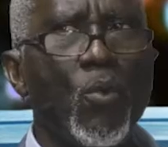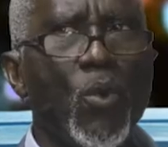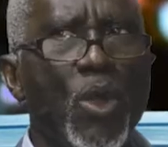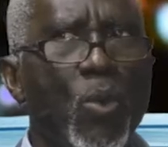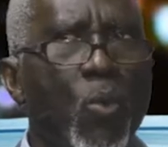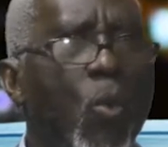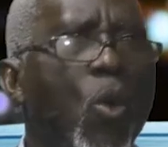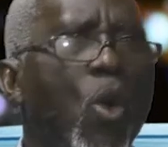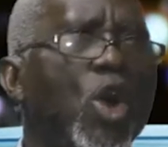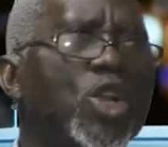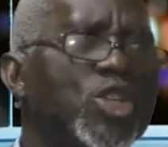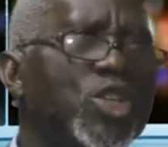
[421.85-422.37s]
will
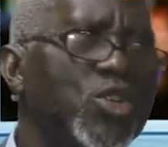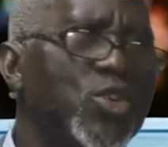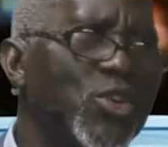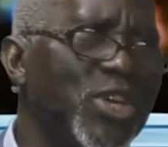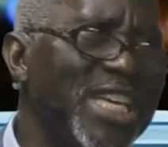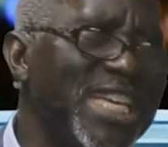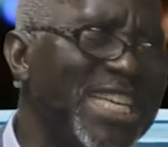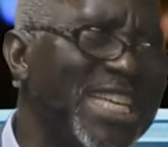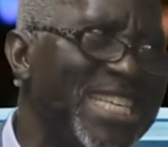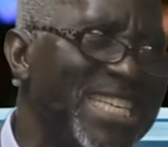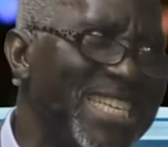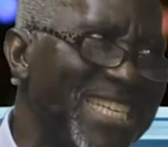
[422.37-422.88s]
want to
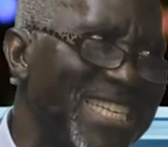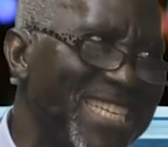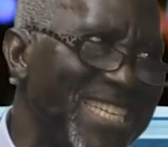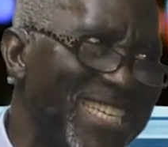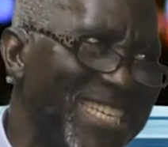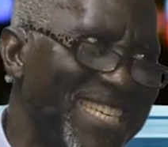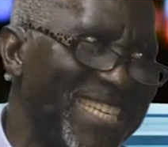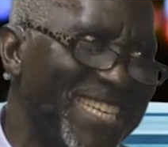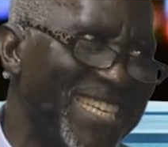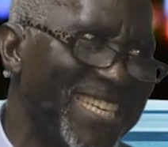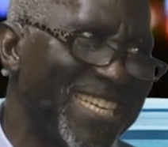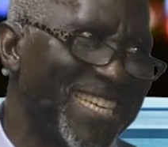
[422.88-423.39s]
eat it.
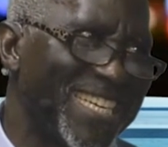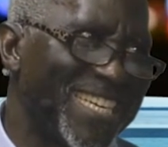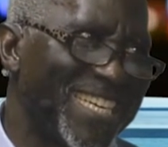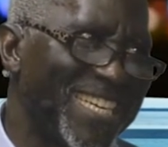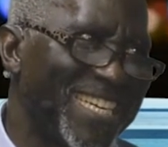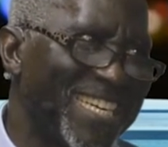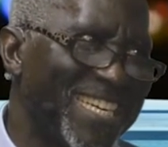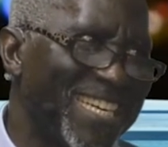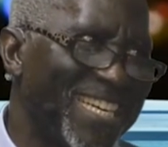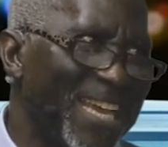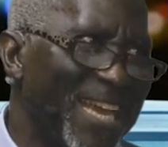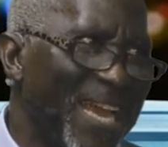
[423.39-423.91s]

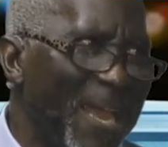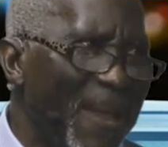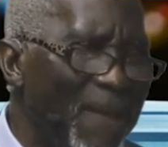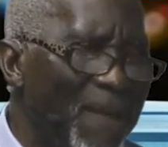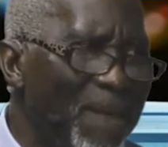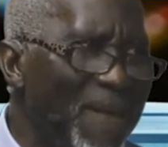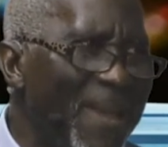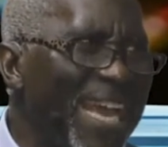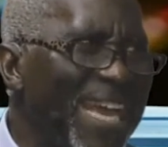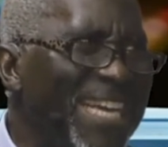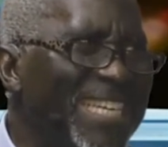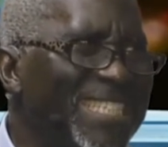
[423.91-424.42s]

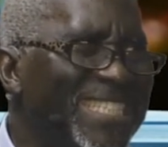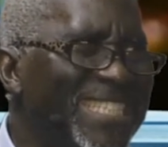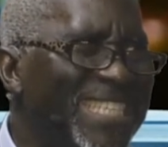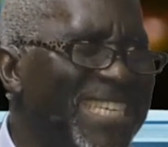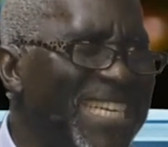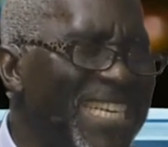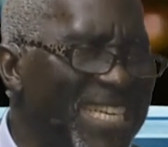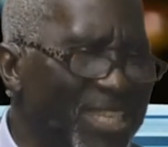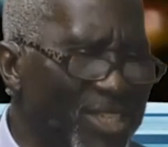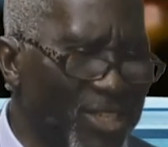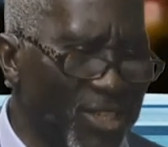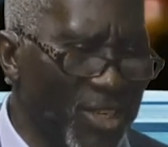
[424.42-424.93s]
Make
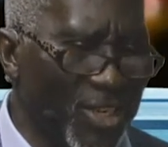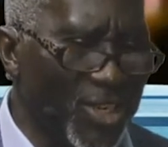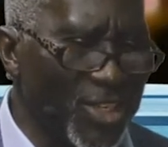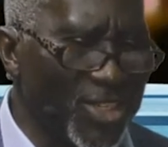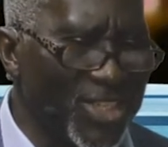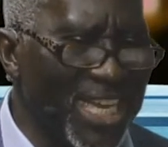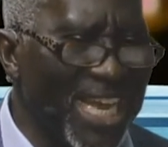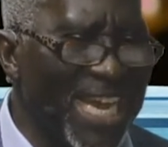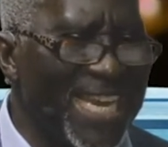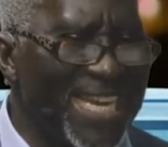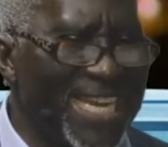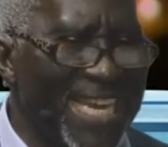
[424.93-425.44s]

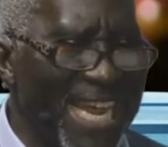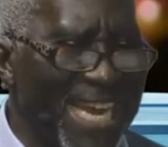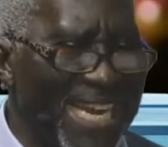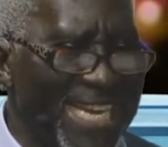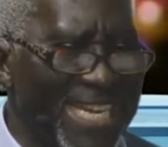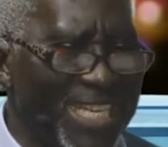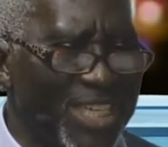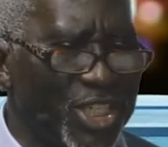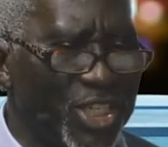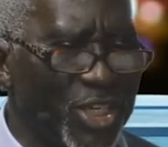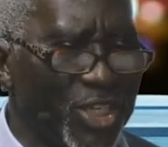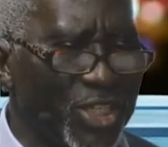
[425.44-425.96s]
Jesus
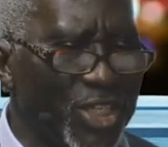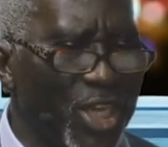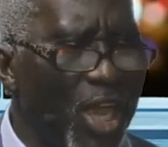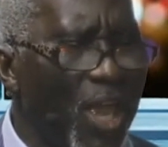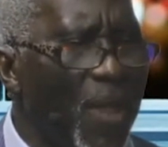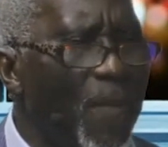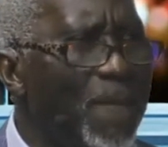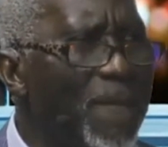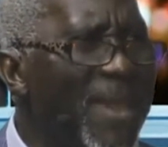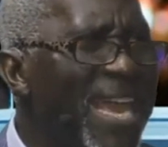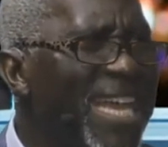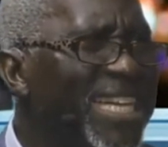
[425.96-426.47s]
delicious.
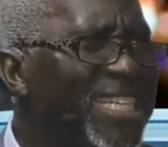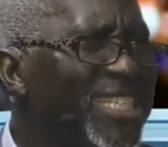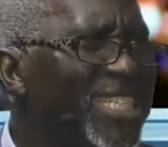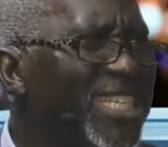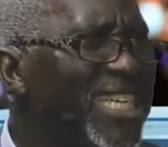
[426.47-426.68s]
Make